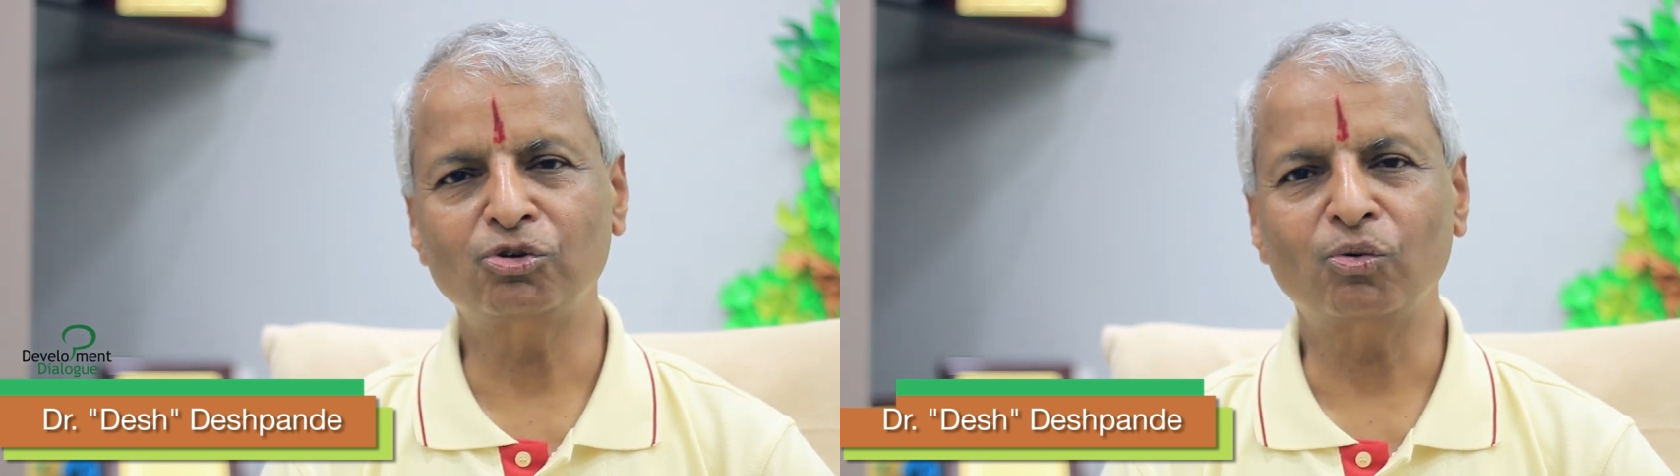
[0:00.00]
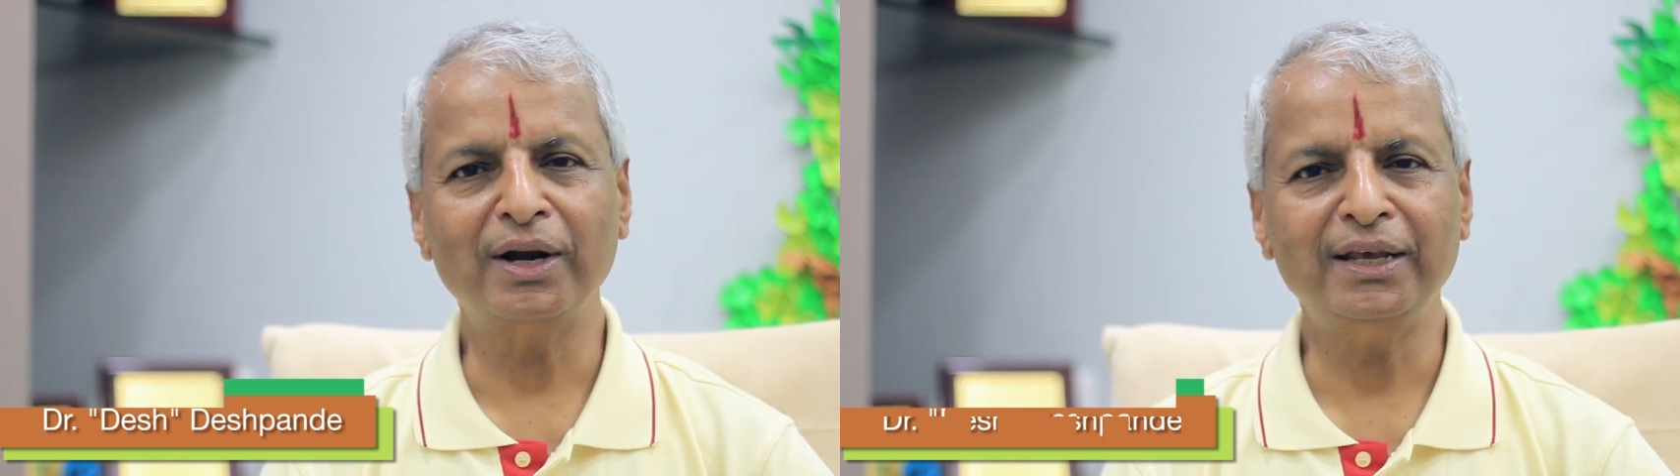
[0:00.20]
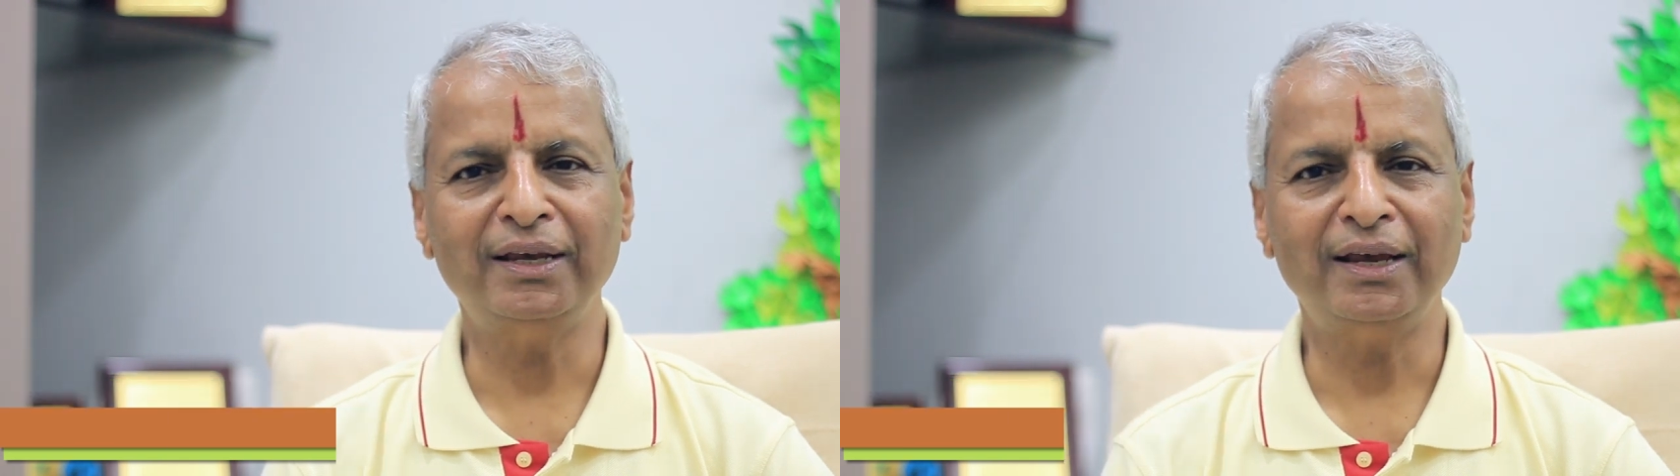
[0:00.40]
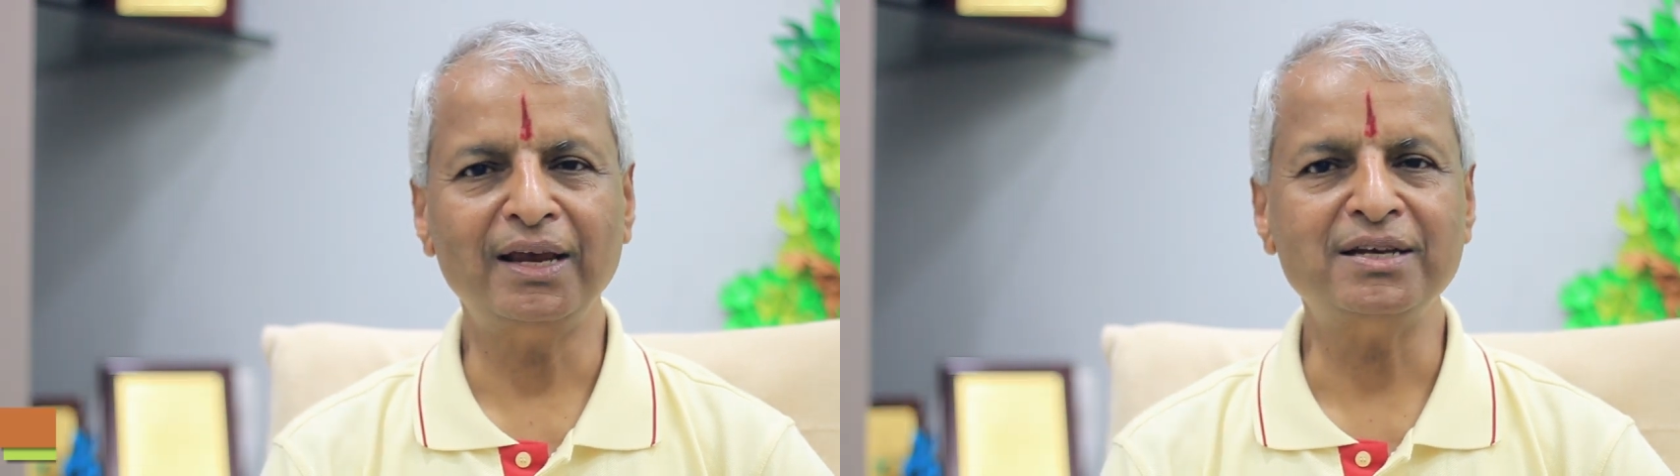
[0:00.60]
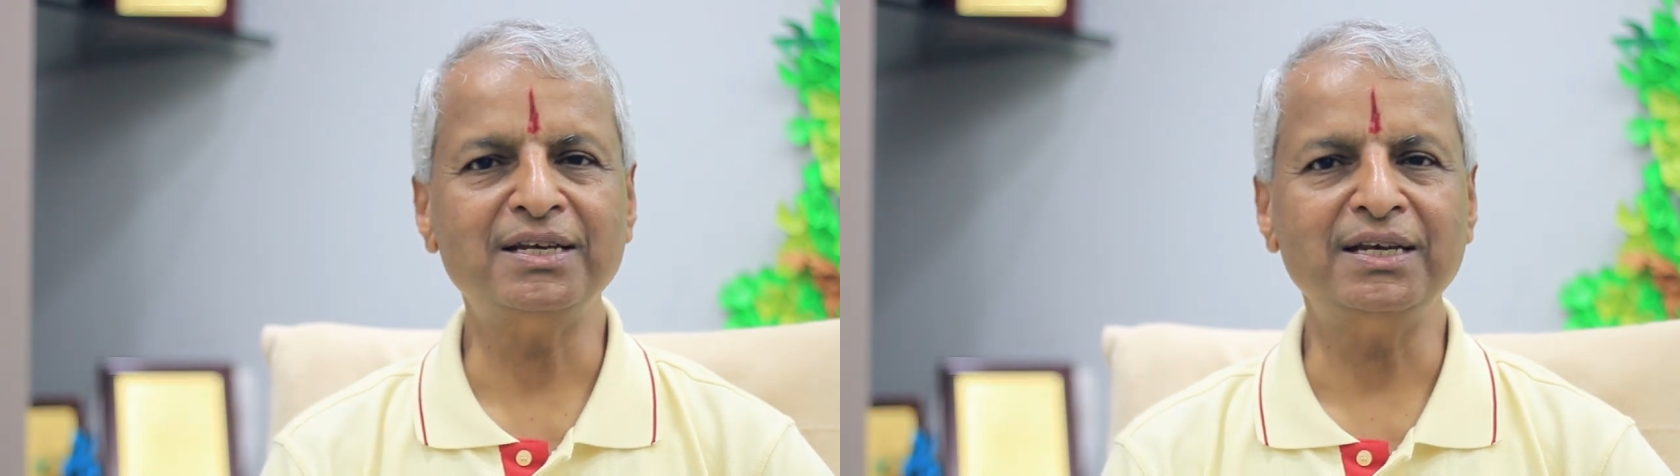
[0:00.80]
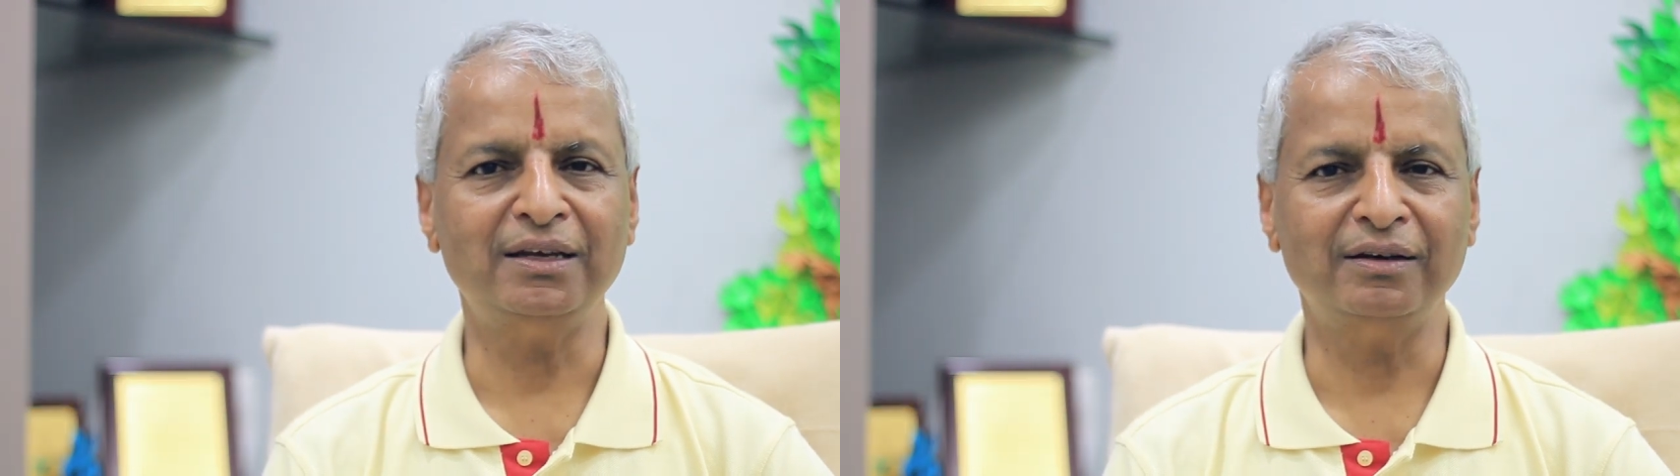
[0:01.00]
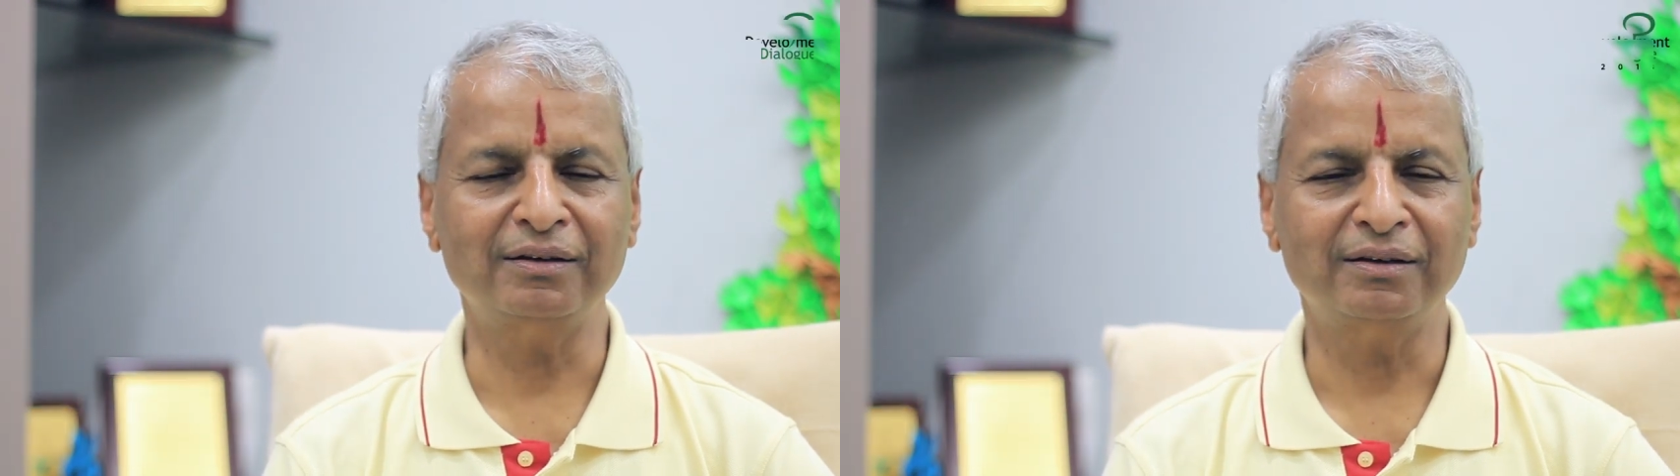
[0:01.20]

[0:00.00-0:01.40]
2018.